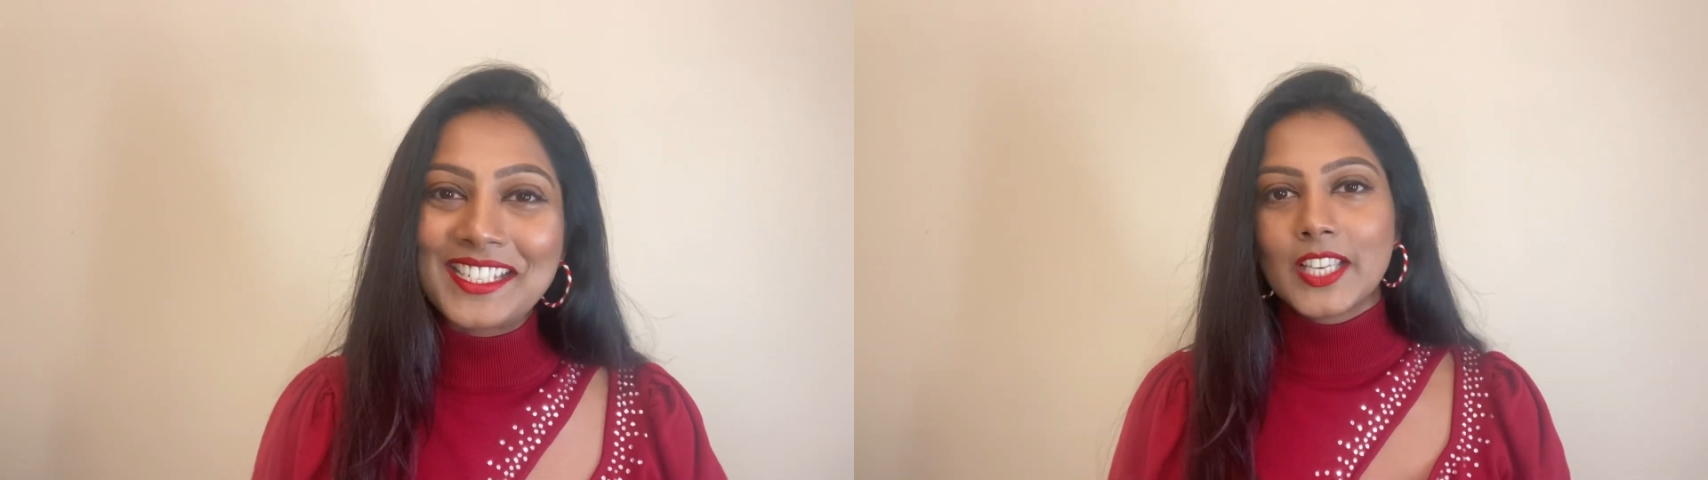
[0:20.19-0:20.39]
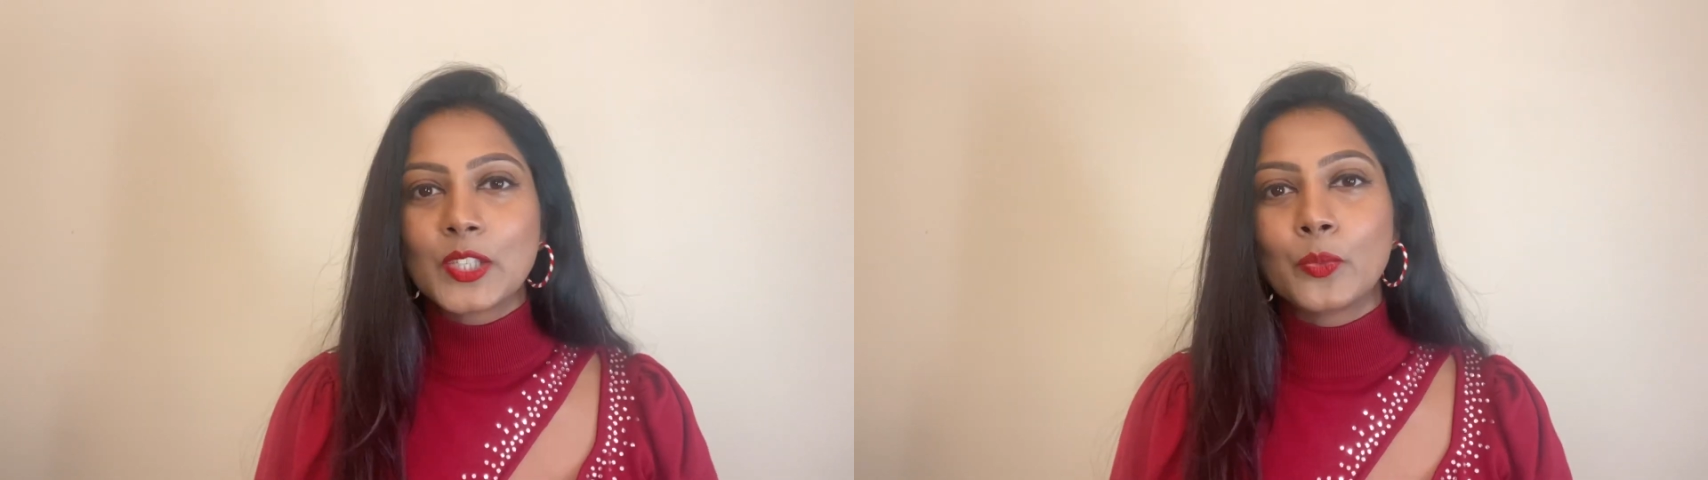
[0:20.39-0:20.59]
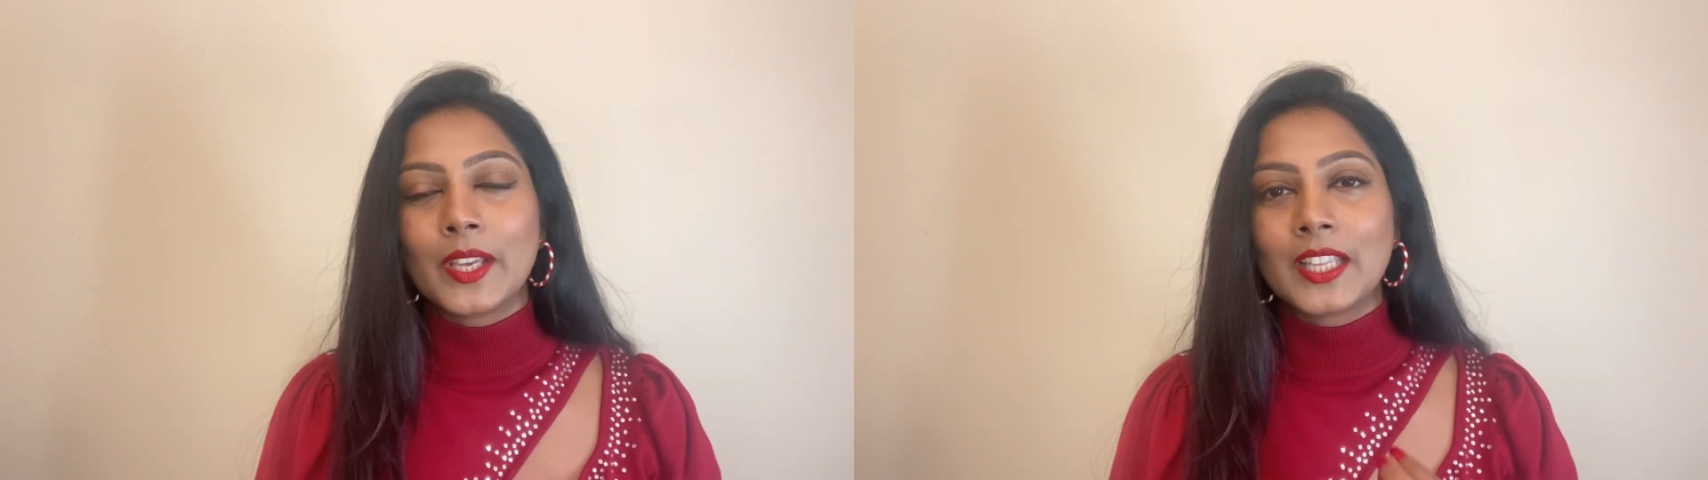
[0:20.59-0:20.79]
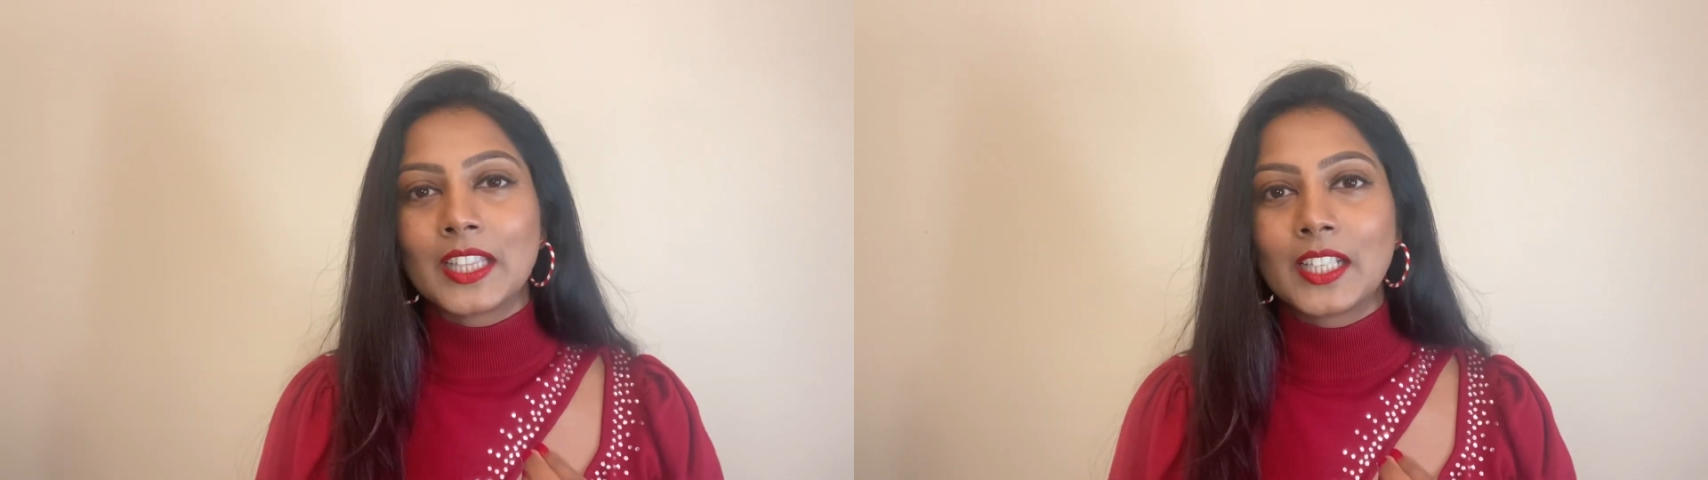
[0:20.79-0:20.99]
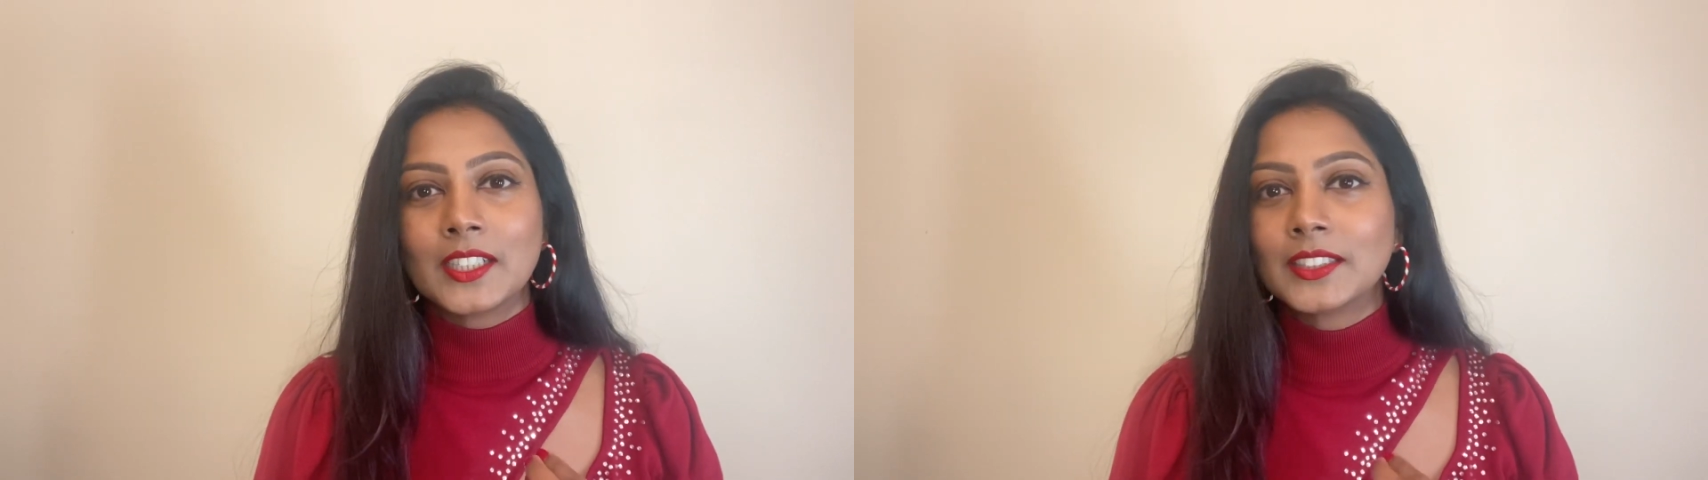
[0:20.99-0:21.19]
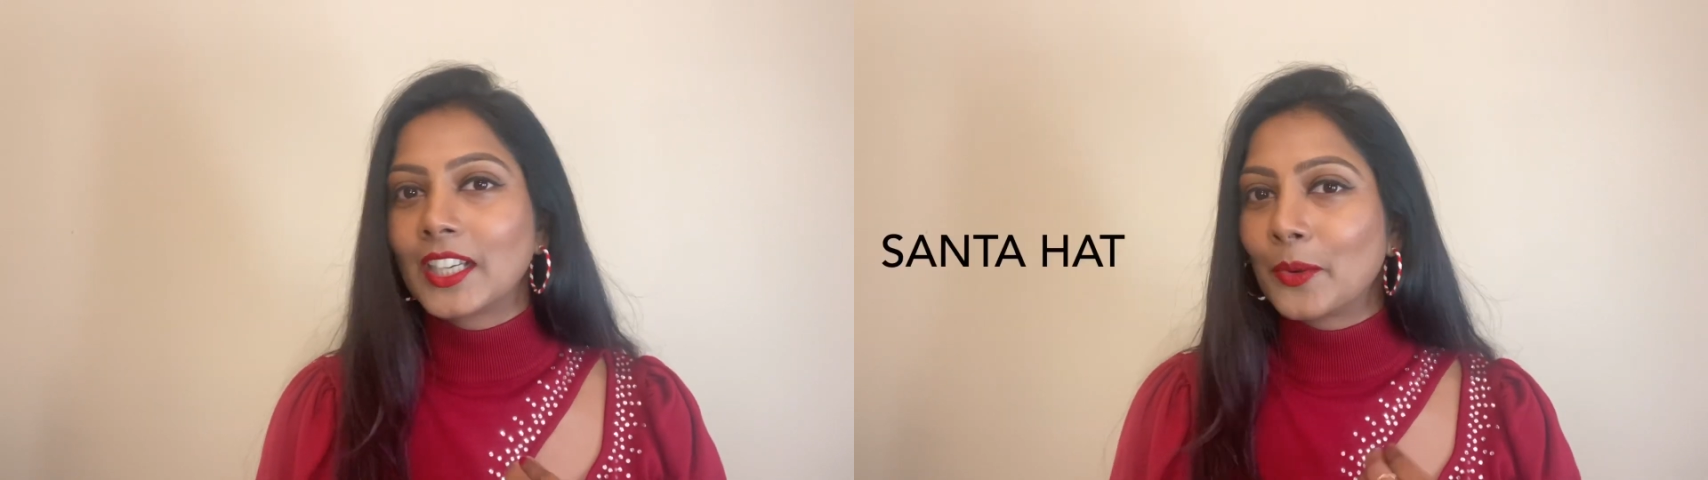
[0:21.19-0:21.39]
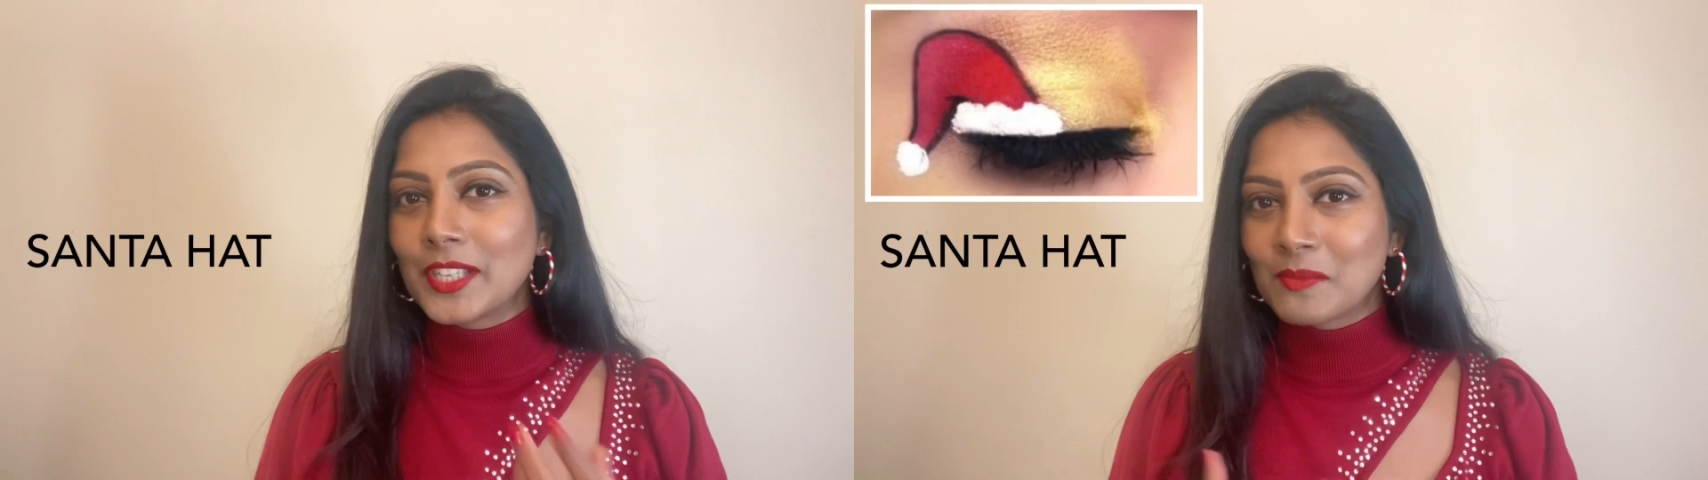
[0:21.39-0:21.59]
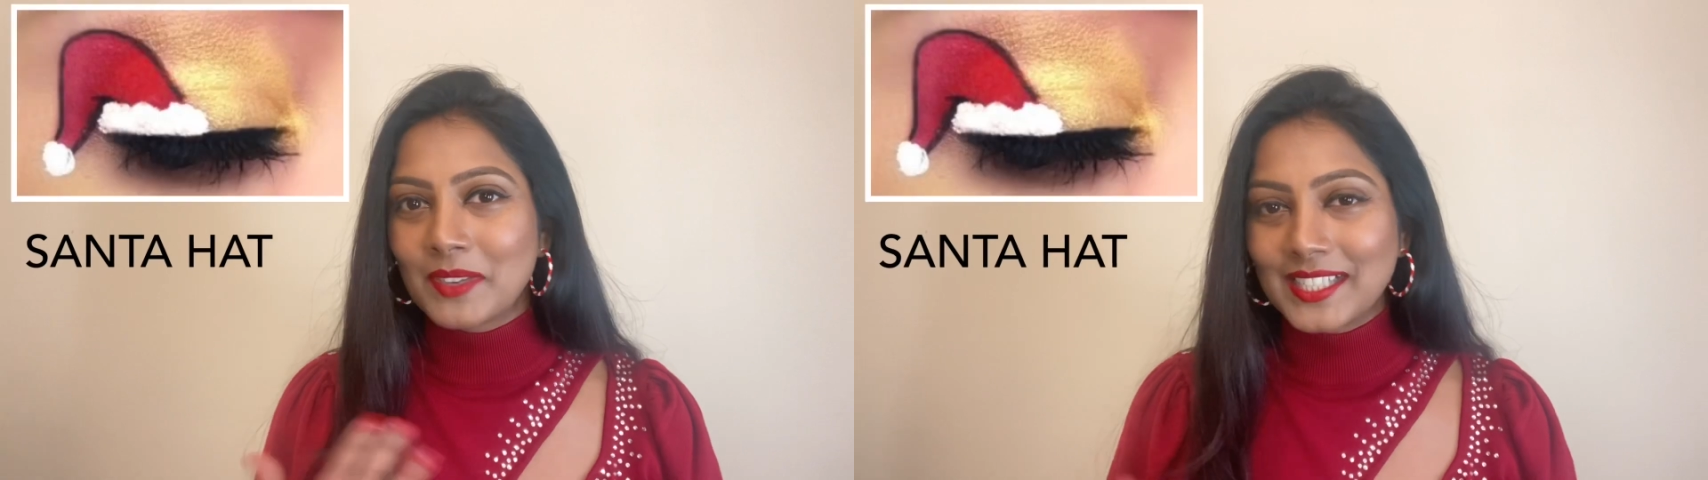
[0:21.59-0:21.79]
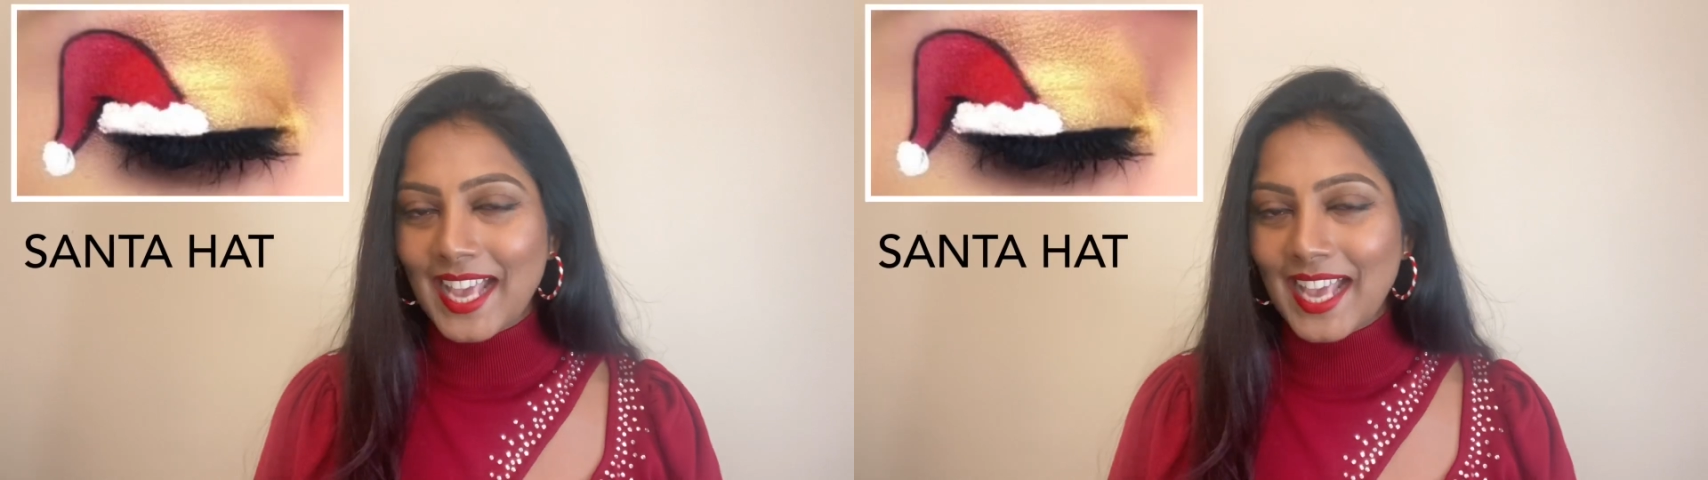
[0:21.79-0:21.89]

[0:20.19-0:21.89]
is with the Christmas